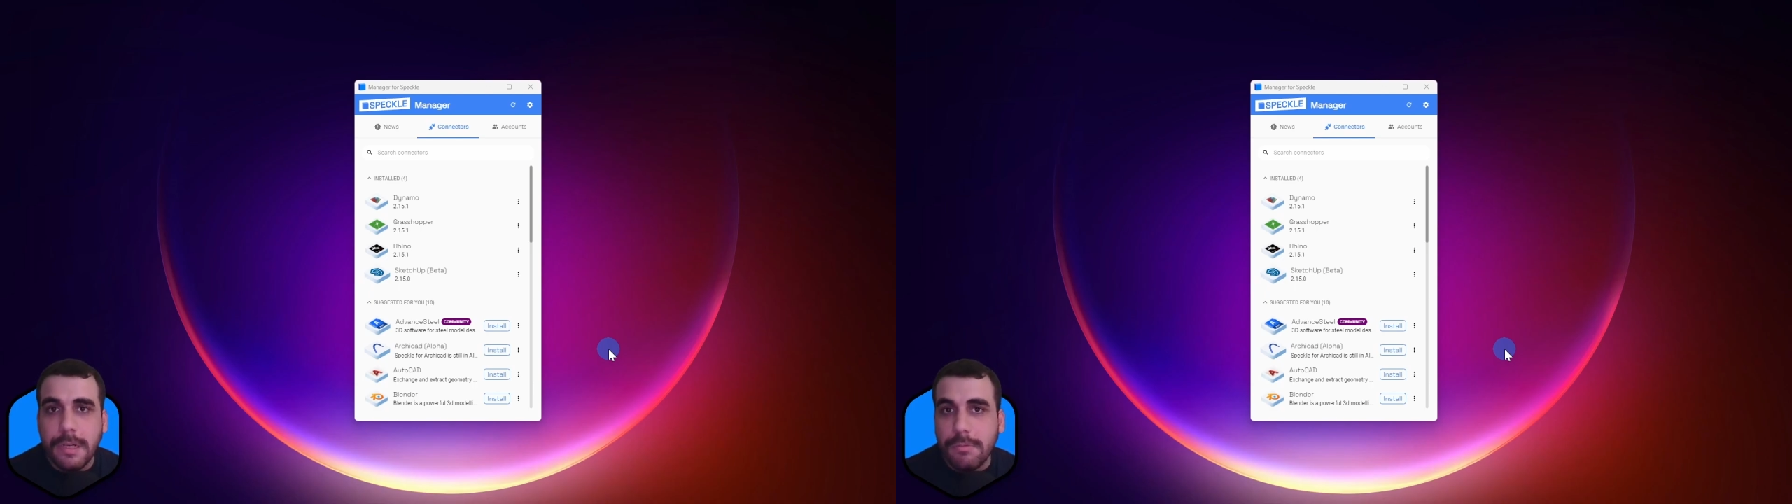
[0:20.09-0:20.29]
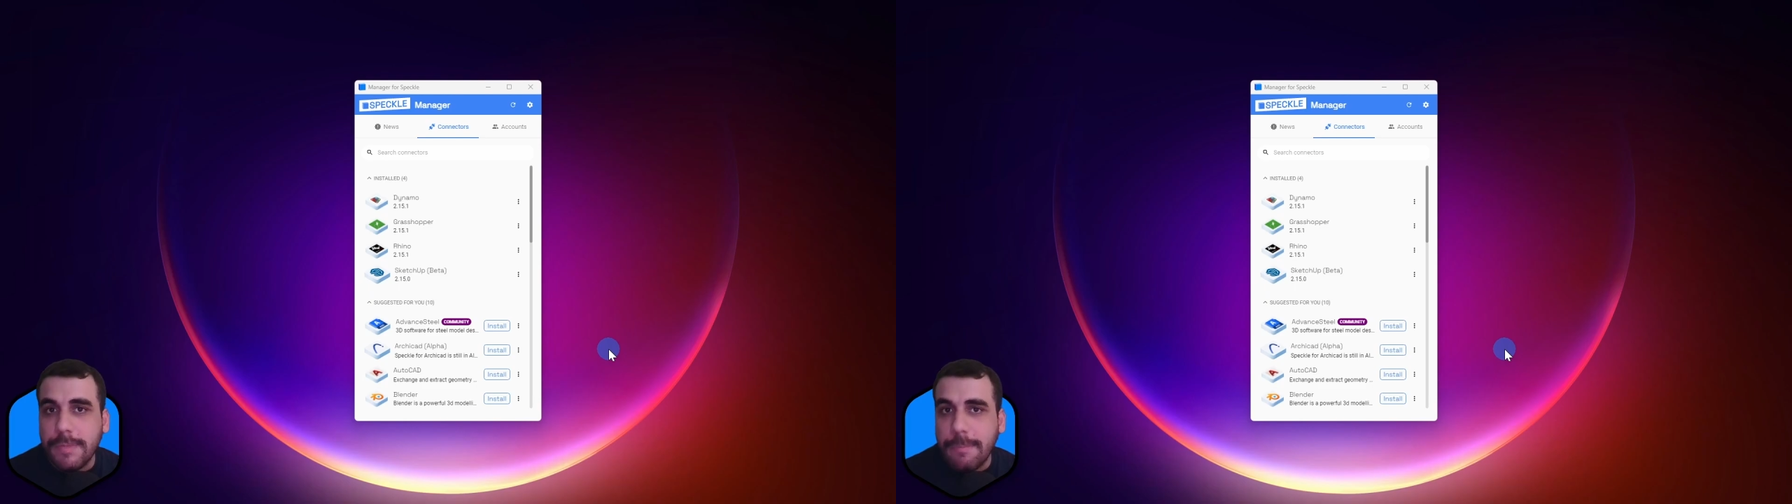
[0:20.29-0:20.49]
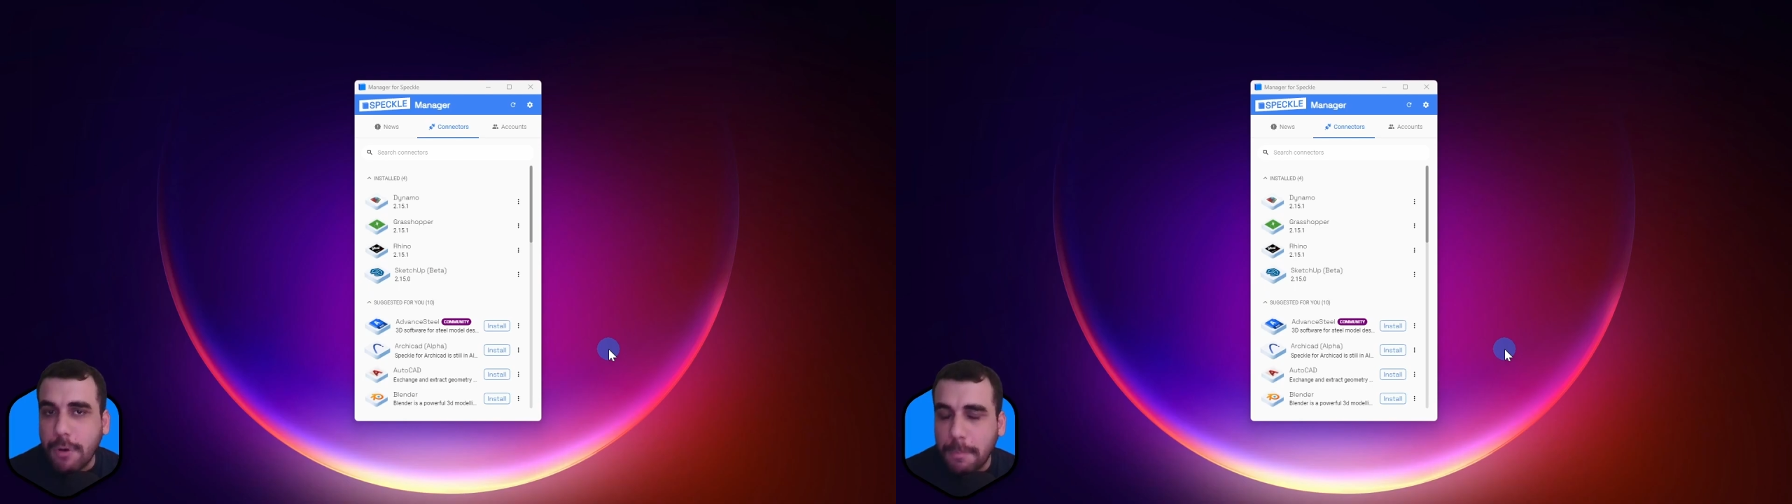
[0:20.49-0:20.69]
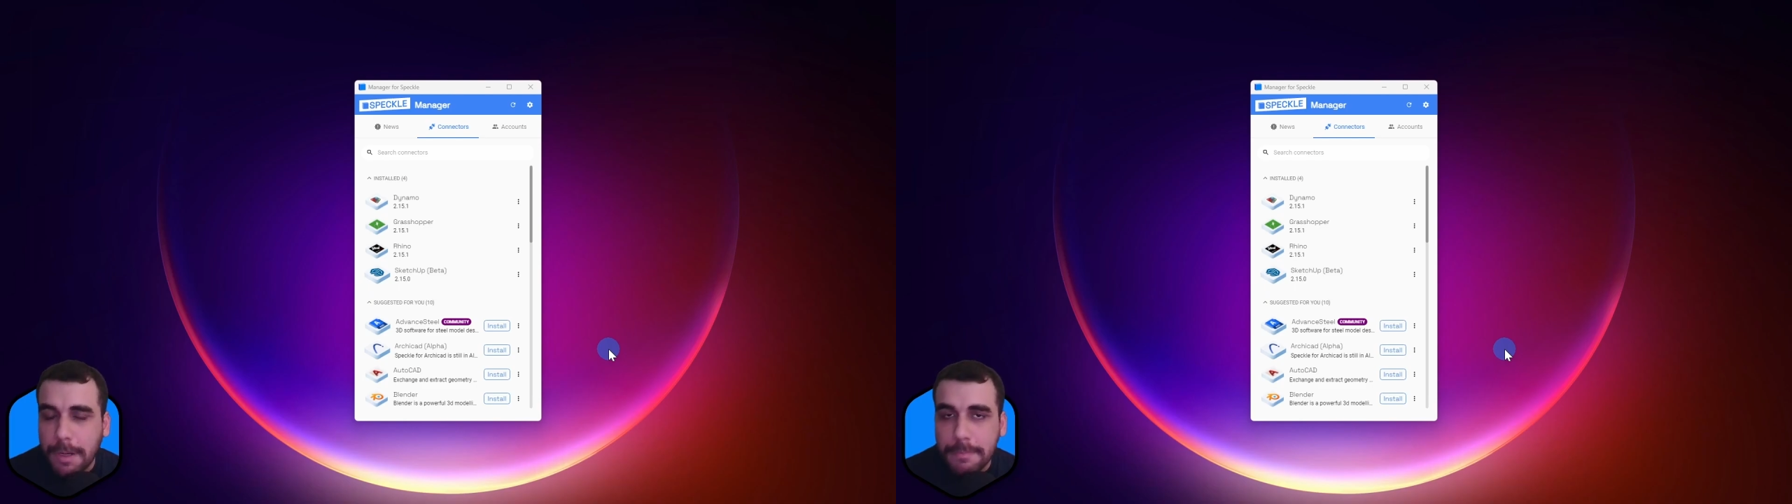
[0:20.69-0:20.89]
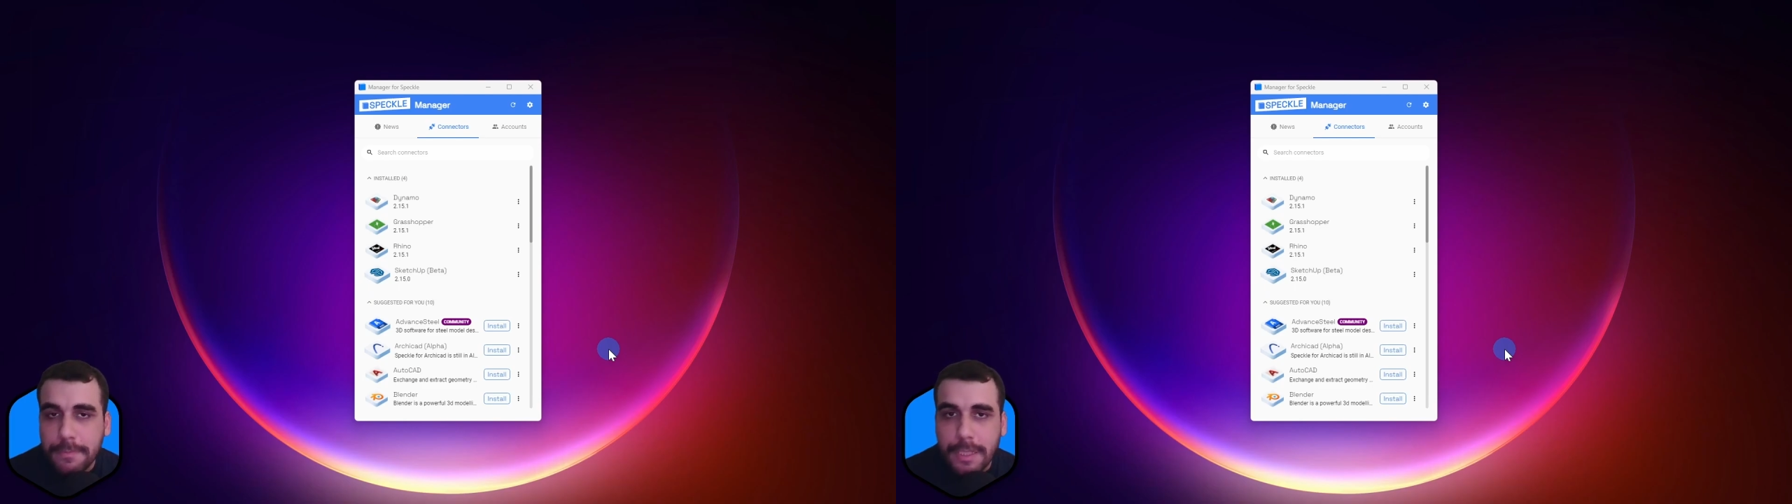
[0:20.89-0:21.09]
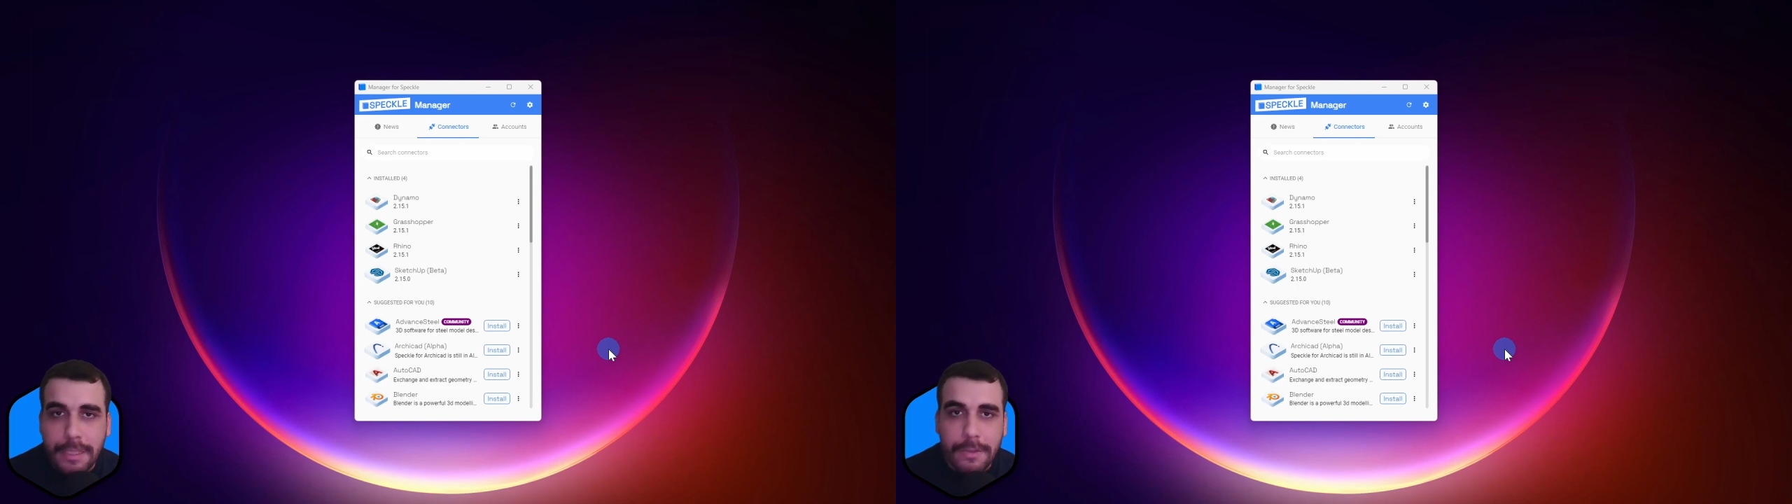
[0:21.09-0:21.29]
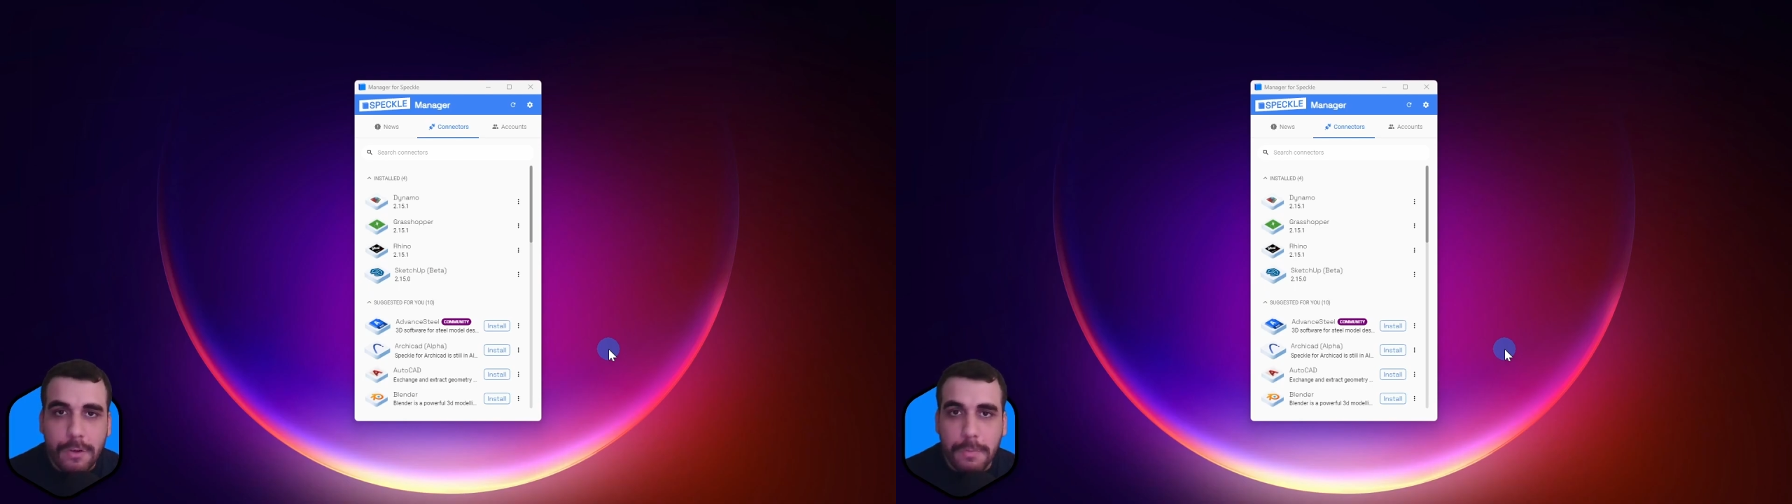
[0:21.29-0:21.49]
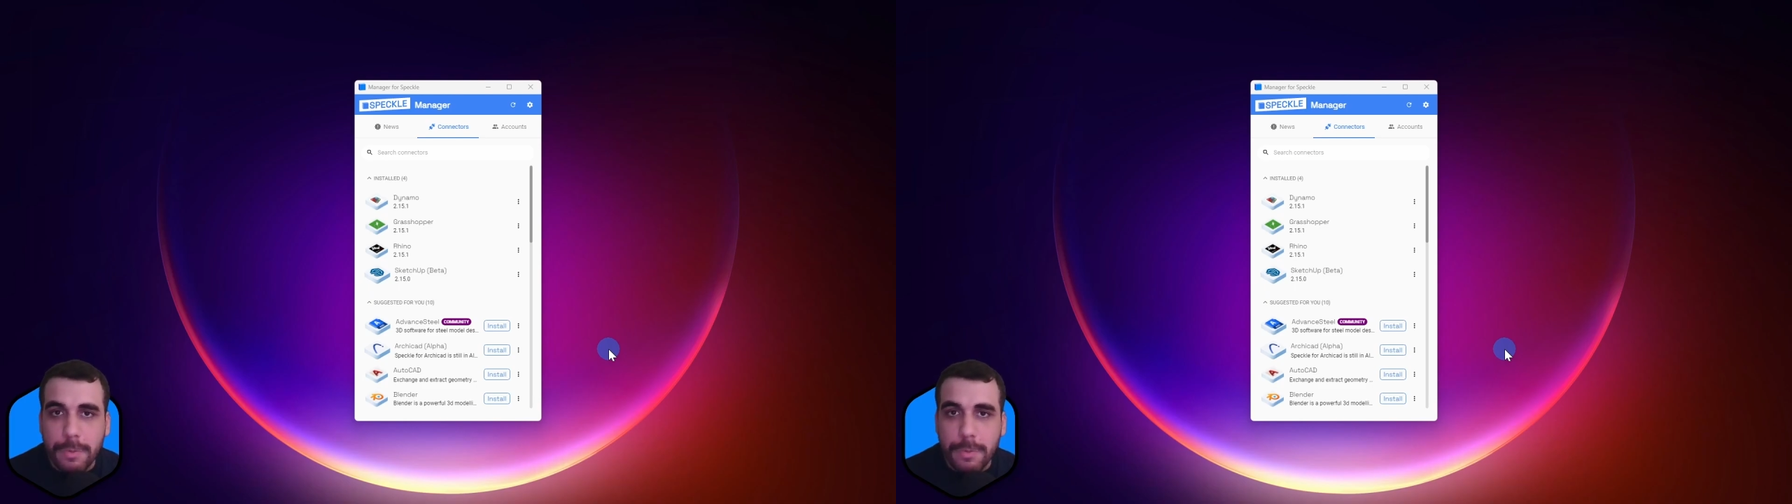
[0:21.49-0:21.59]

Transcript: there will be a pop-up in the top